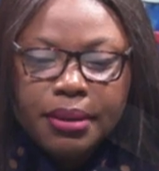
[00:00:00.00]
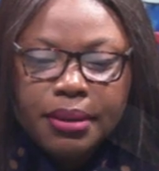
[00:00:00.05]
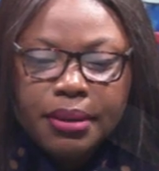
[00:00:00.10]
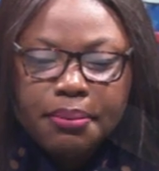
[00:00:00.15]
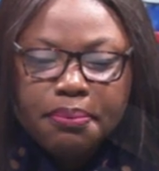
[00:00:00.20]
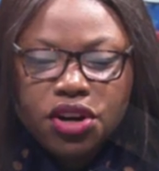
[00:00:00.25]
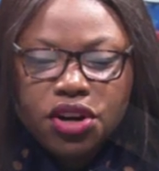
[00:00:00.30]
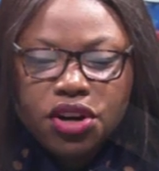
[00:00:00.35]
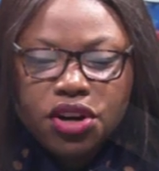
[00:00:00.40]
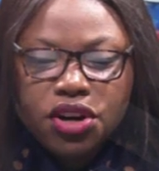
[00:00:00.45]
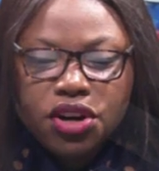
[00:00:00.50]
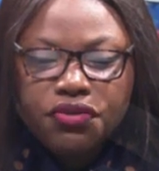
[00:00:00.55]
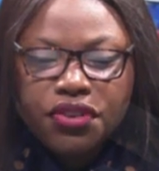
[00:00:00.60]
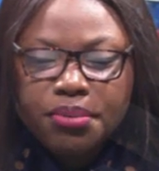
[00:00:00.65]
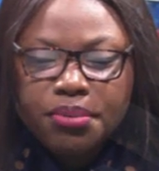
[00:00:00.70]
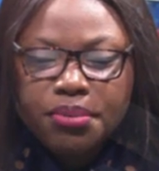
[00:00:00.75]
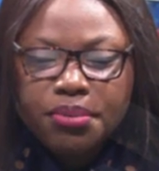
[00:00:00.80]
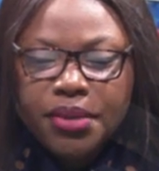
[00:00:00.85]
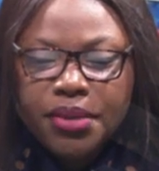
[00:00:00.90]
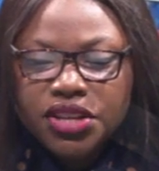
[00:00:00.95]
Minister of
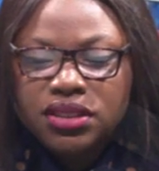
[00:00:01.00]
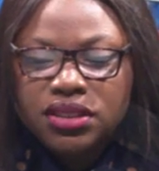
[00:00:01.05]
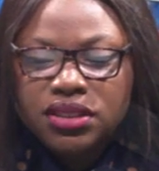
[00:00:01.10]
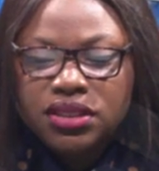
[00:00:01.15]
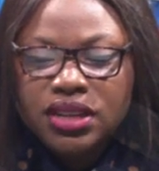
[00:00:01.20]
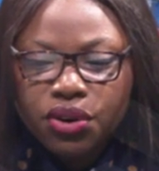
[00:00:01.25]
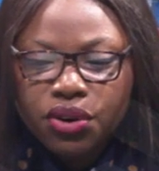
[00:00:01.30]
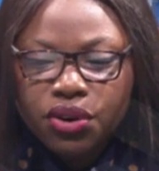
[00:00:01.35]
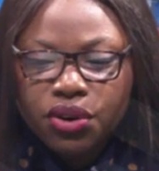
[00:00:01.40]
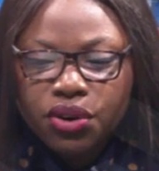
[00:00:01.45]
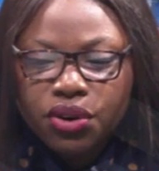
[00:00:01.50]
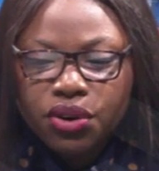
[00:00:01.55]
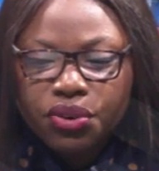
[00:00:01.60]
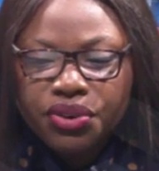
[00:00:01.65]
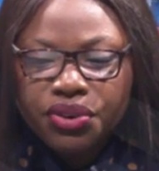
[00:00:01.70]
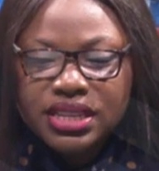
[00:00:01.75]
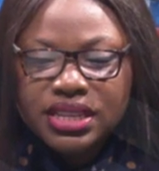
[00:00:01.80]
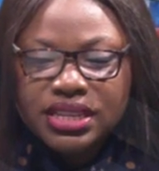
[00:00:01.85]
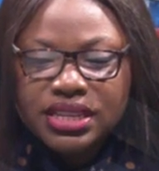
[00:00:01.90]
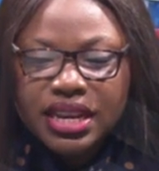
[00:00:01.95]
Information and National
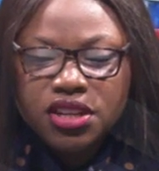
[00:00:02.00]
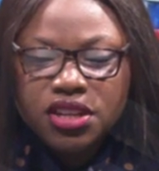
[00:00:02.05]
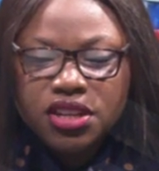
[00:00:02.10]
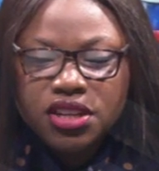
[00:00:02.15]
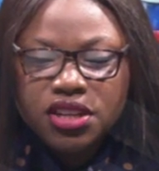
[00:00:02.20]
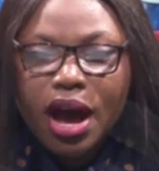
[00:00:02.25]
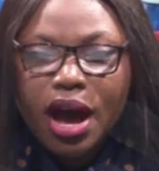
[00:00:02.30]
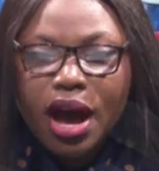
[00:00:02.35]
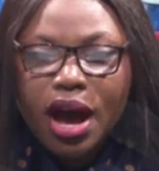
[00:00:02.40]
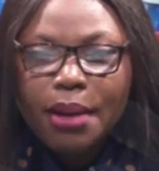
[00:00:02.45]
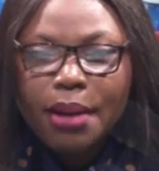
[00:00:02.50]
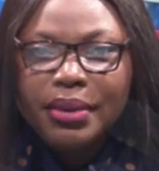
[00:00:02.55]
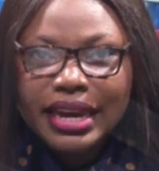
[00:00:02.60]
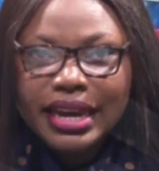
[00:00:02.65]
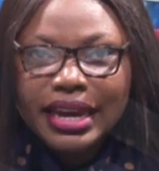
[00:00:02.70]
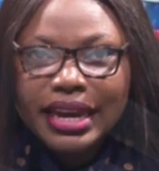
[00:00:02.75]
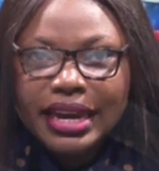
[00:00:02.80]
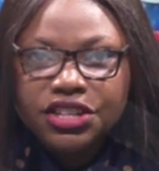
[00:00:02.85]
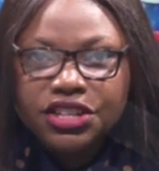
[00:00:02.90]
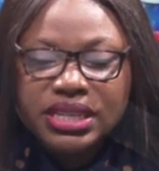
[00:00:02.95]
Orientation,
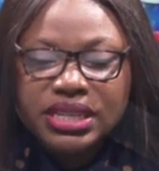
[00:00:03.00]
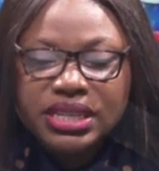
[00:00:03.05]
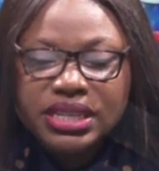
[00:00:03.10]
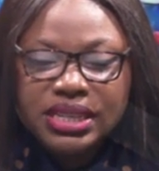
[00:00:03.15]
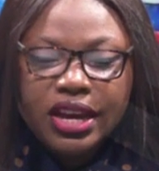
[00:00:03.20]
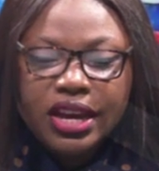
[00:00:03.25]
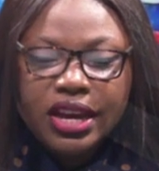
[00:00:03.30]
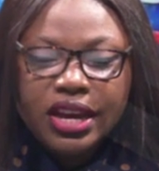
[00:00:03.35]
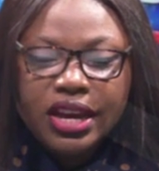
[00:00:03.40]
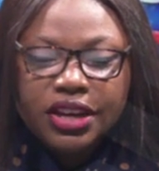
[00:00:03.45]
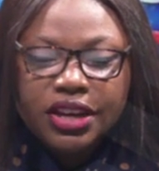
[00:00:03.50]
Mohammed Idris,